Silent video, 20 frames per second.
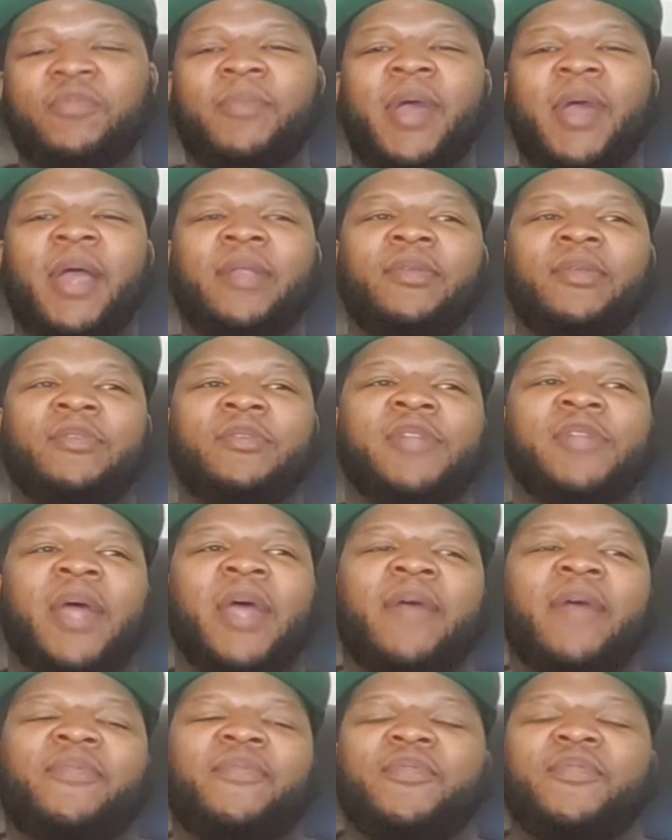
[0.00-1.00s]
on from Matthew
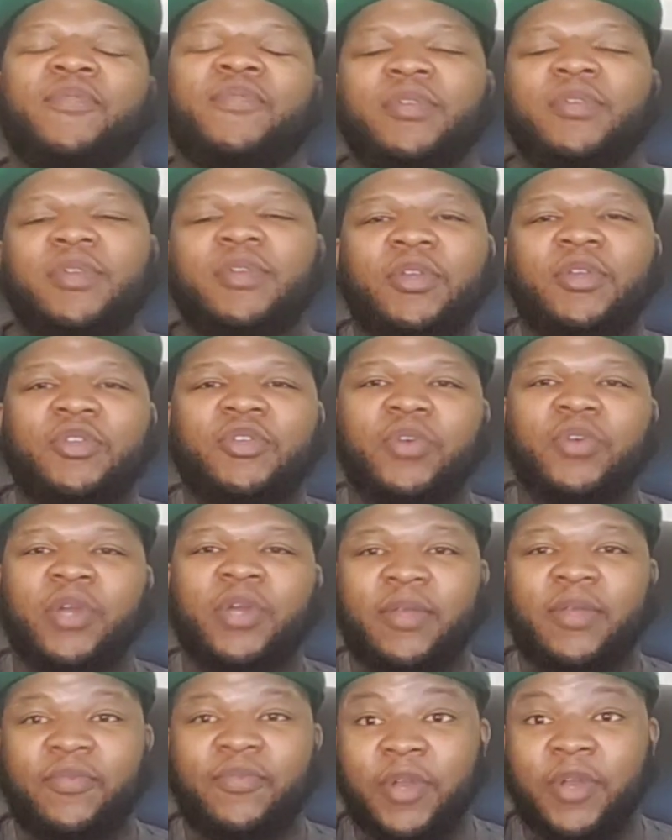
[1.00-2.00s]
Stafford from the
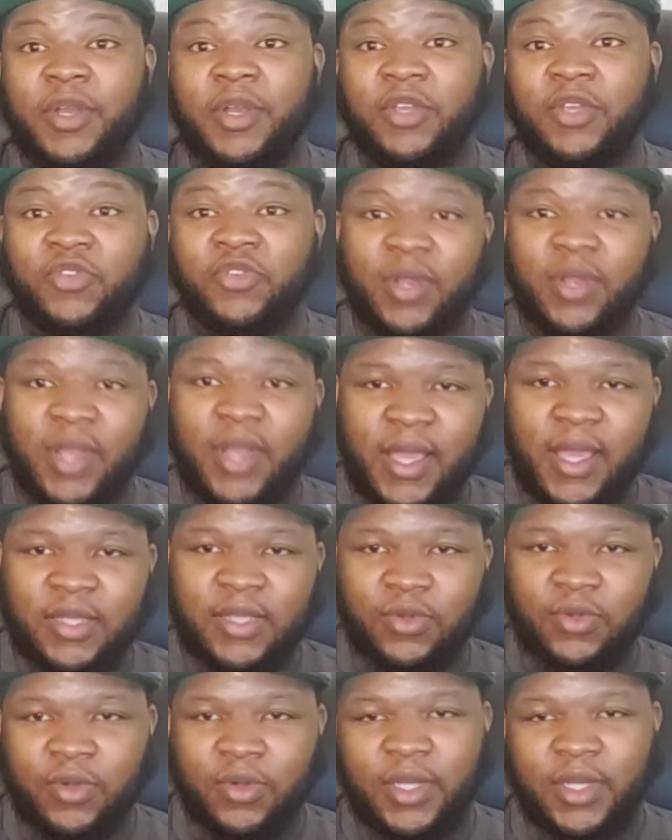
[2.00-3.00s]
Detroit for the Detroit
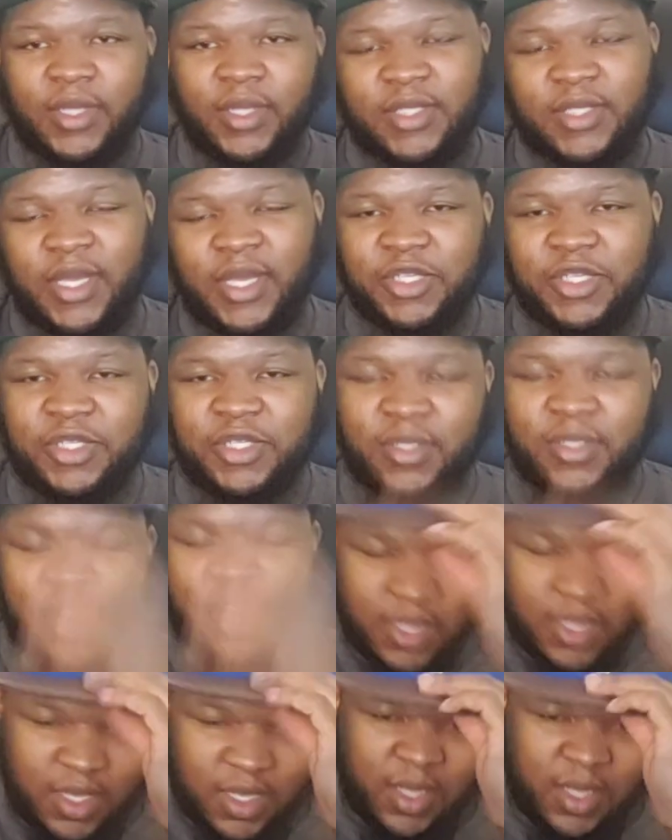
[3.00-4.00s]
Lions organization?